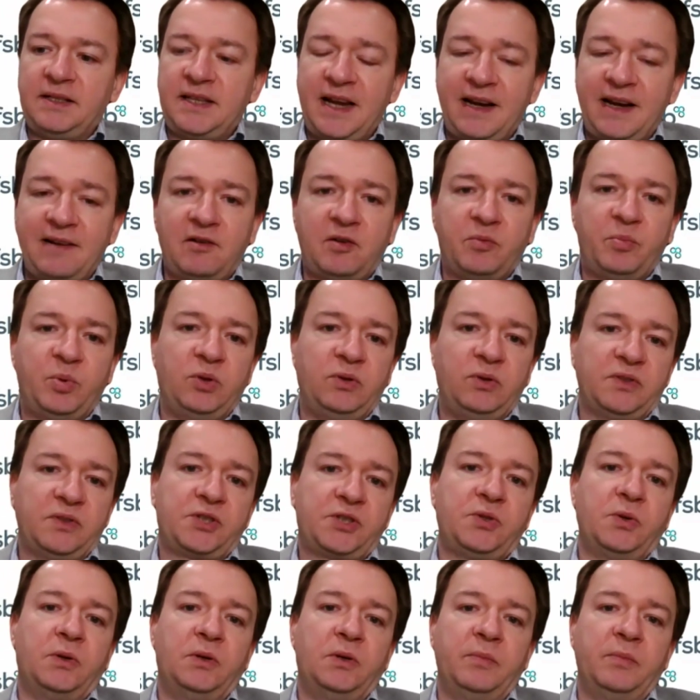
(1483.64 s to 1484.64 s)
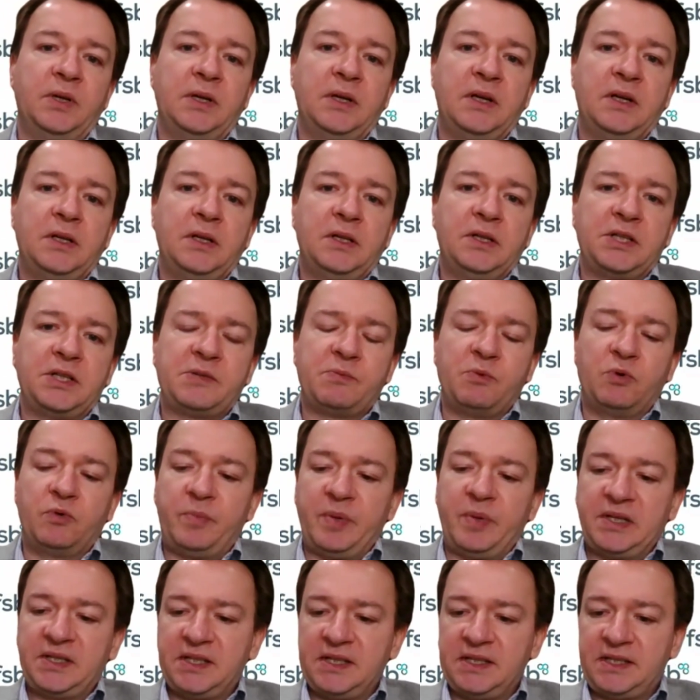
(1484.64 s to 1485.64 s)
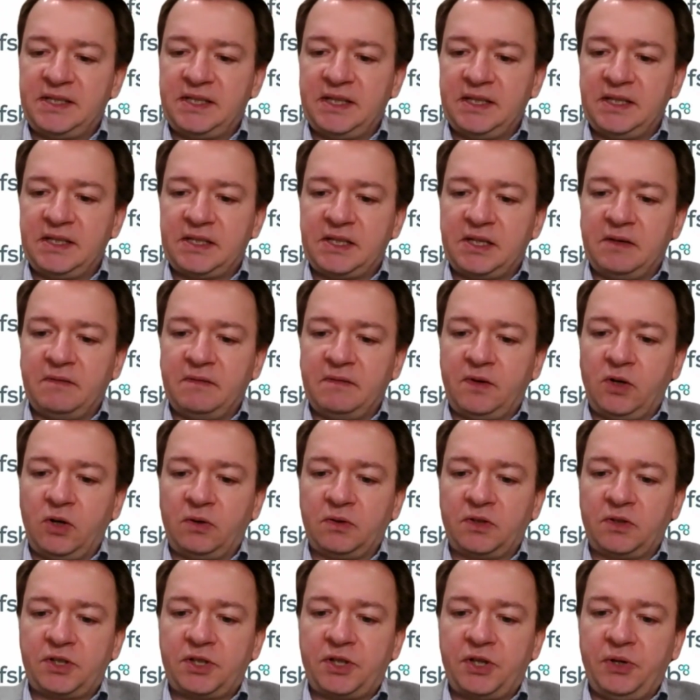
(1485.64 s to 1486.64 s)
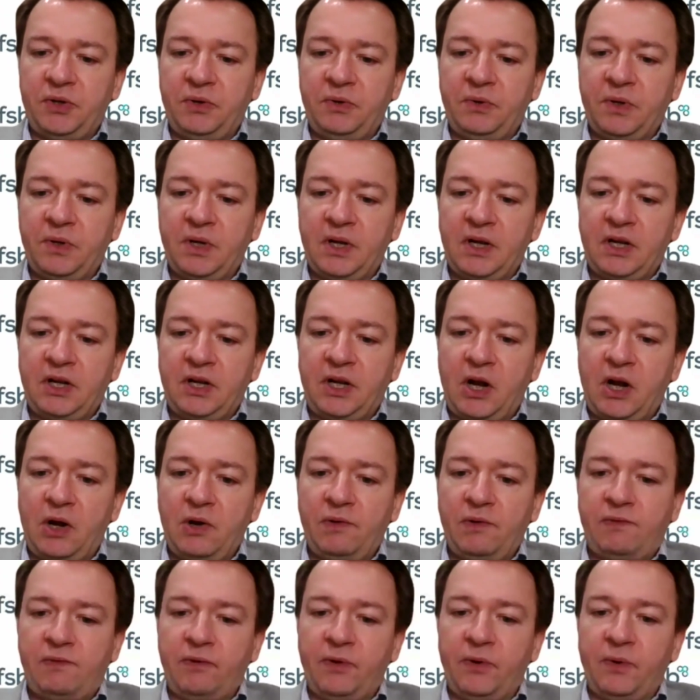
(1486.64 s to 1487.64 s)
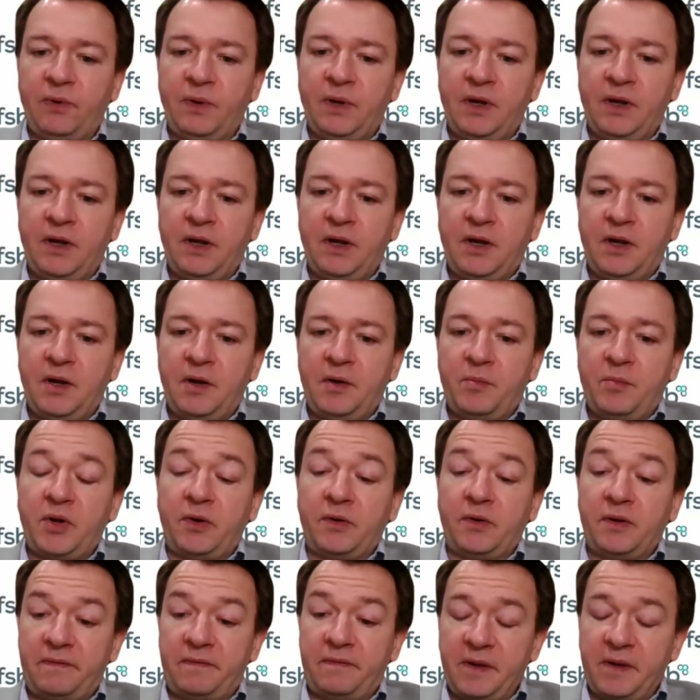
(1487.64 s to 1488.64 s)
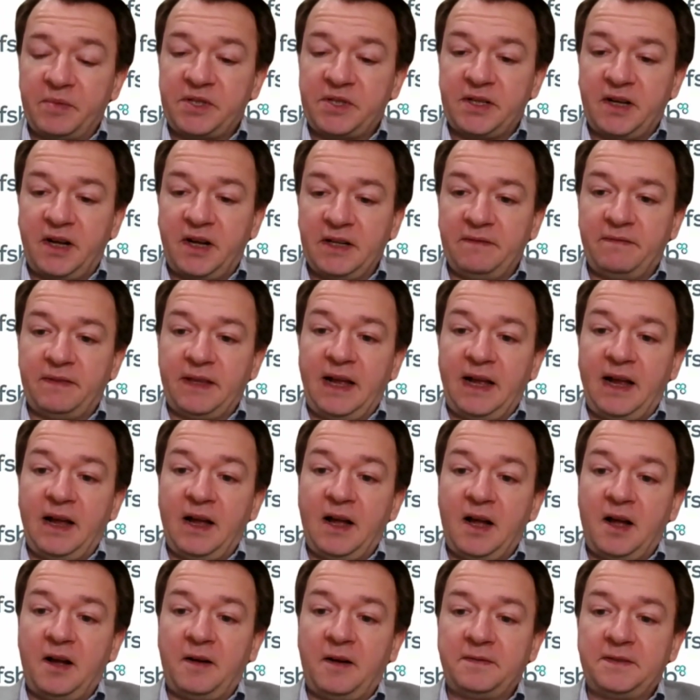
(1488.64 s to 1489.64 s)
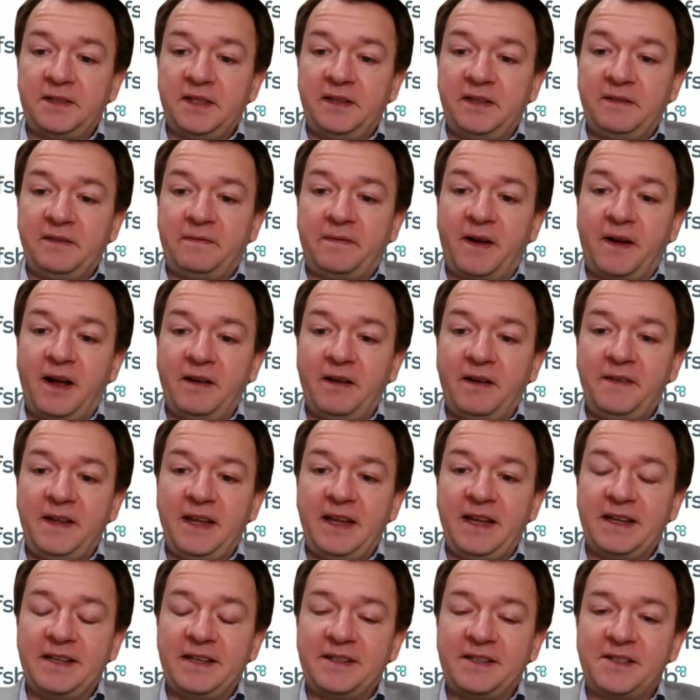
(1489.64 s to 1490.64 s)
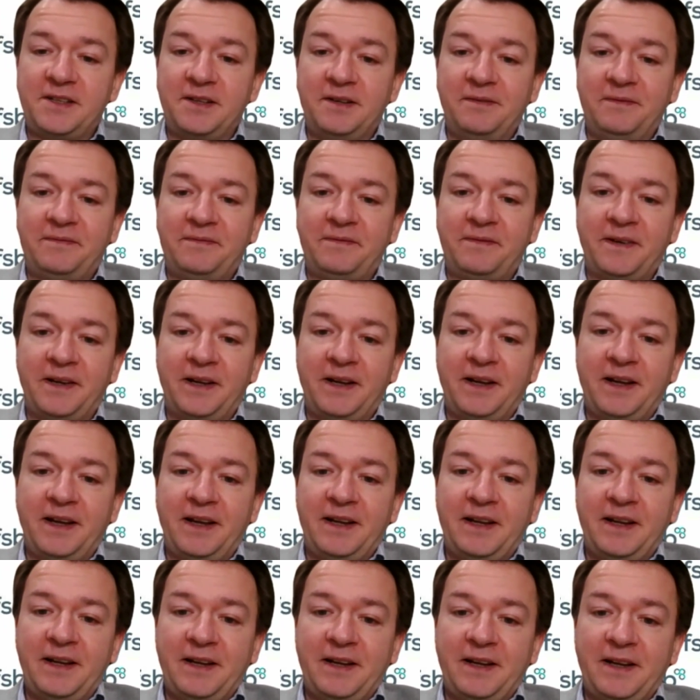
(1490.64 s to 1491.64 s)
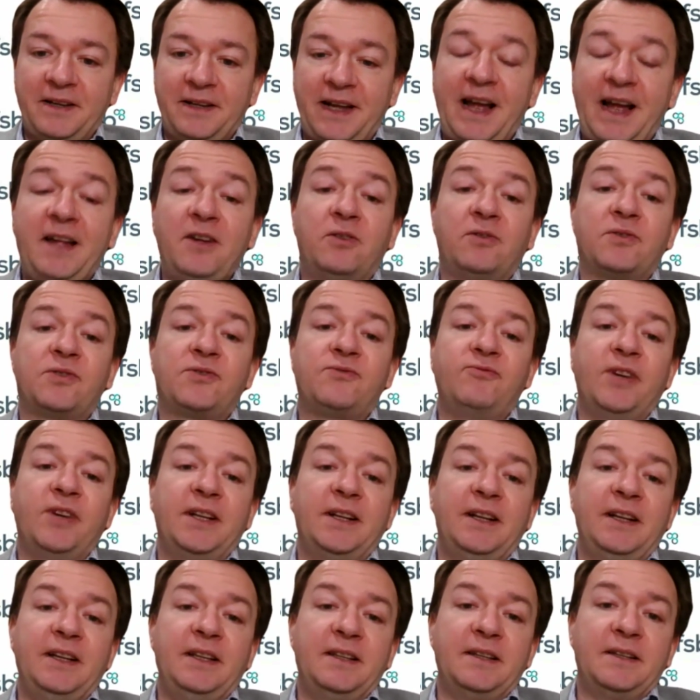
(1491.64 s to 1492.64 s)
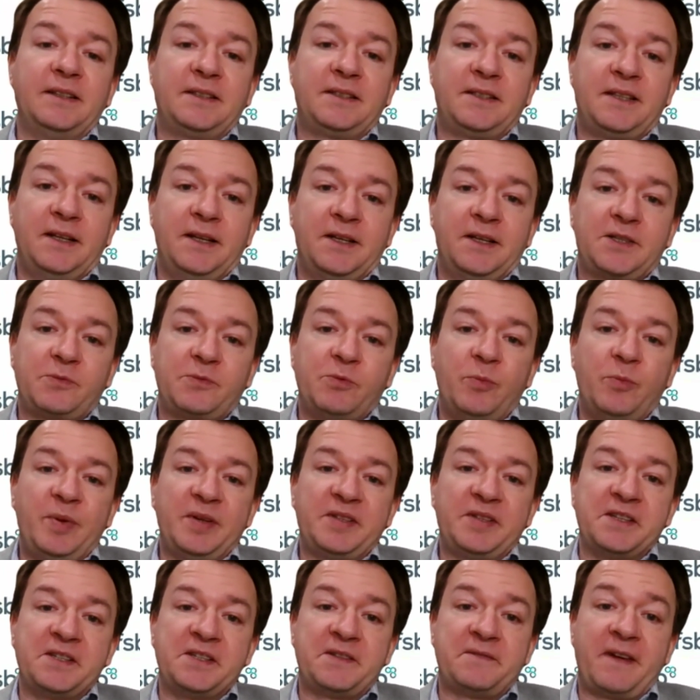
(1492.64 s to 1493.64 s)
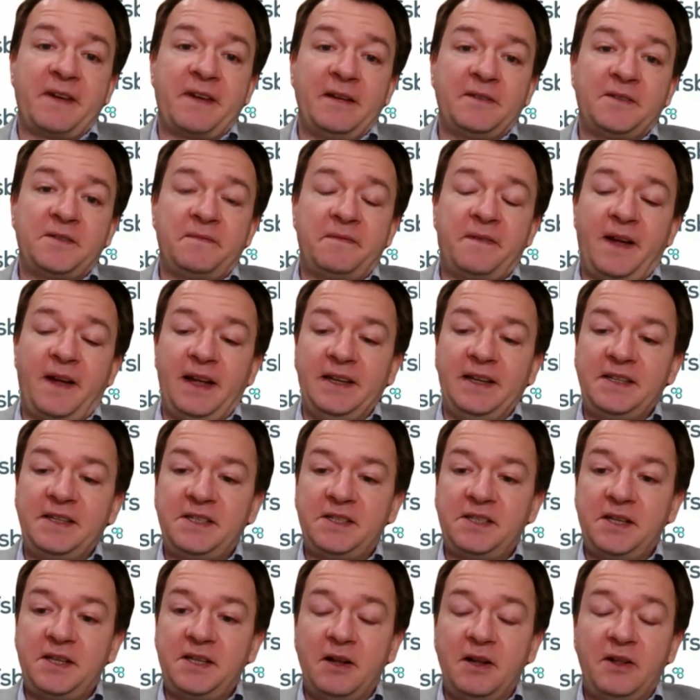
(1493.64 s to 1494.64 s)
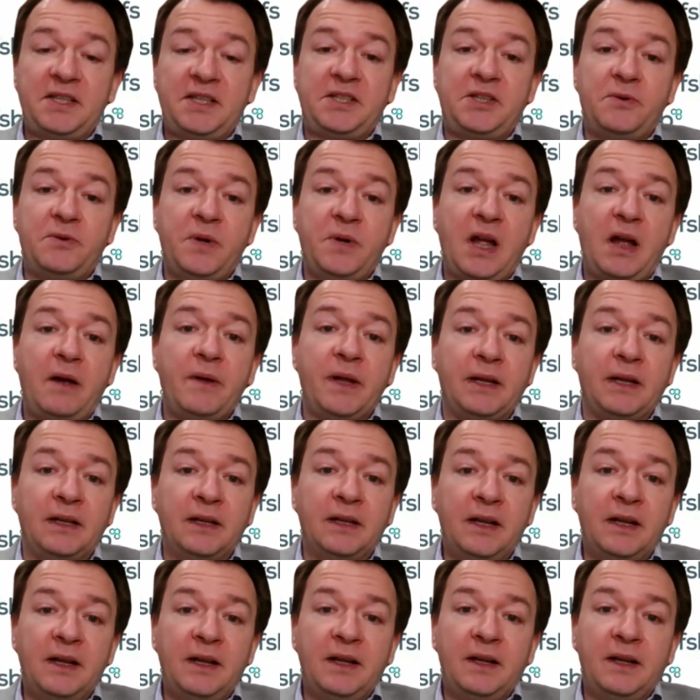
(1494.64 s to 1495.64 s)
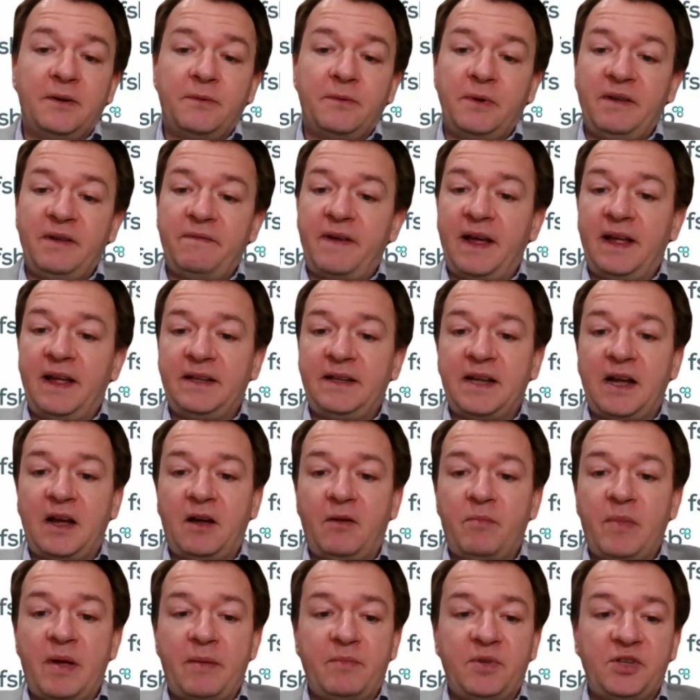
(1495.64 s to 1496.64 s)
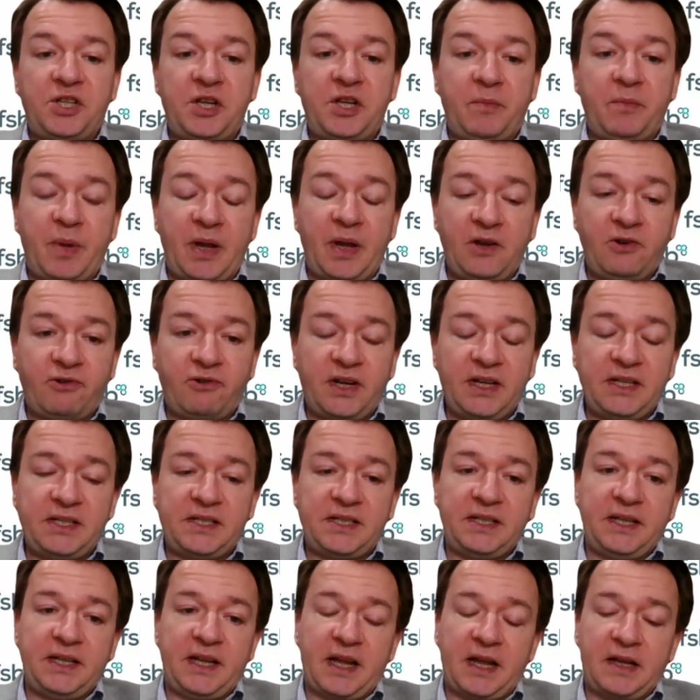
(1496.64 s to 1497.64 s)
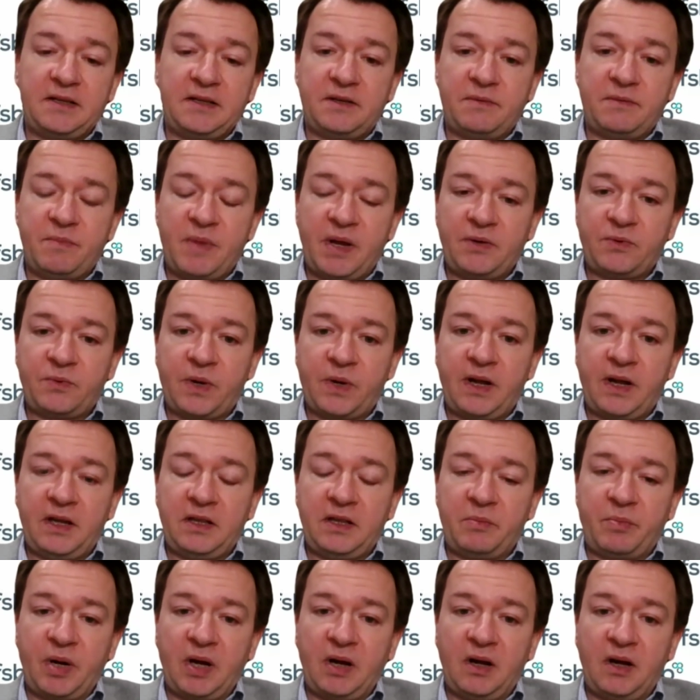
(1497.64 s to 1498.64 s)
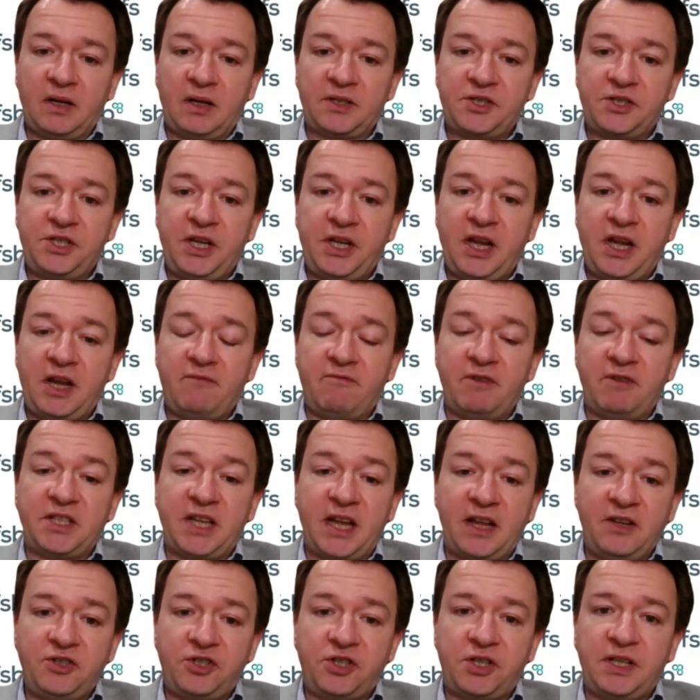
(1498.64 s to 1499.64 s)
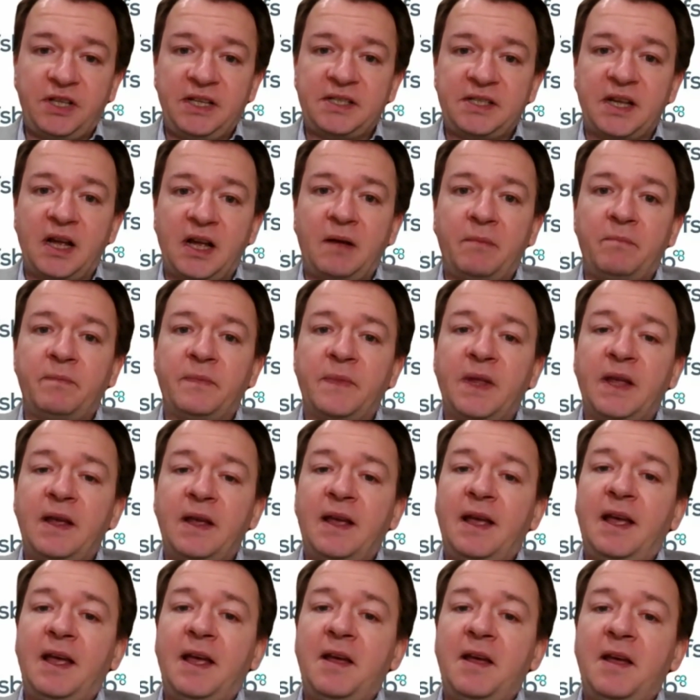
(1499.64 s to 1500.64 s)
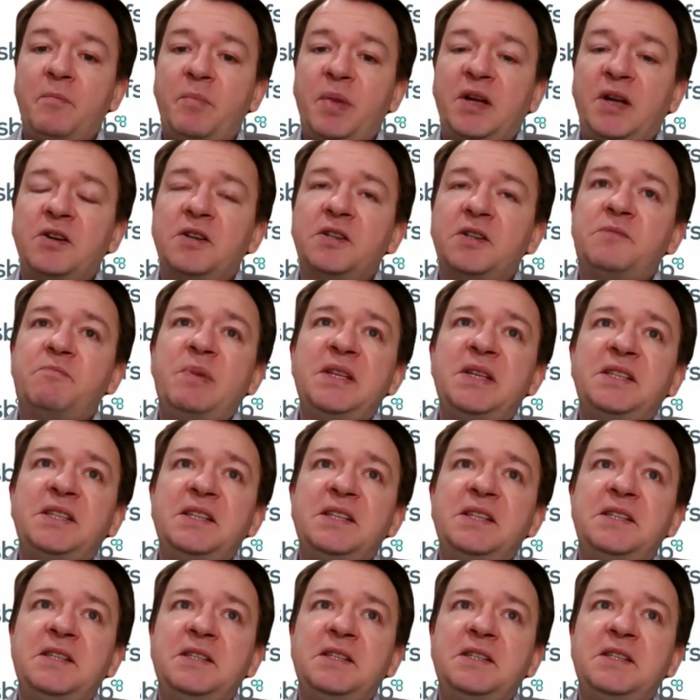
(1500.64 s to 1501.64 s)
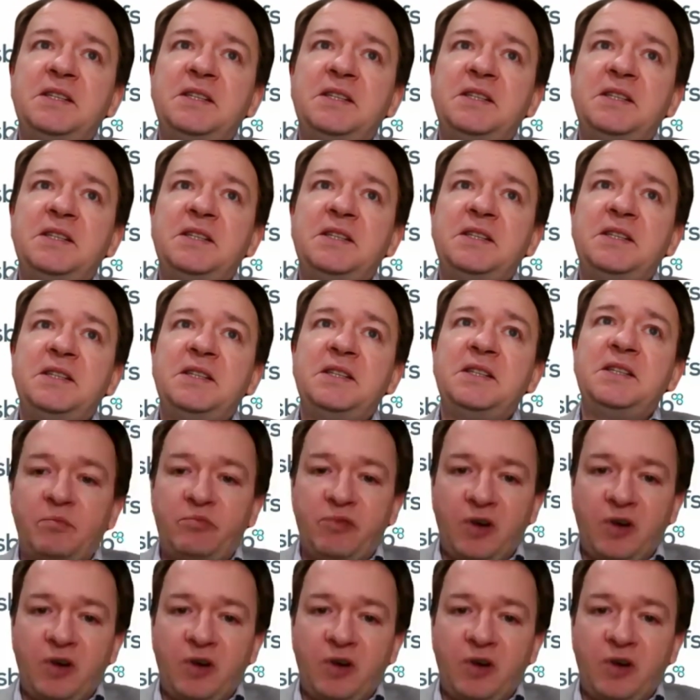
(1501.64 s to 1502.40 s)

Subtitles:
terrible storm that small businesses have got to go through. But on the flip side of that, after the 5 years of chaos, really, that small businesses have had to face, they're still going. We've had our membership increase in Kent and Medway in the past year. Retention is up because business is solving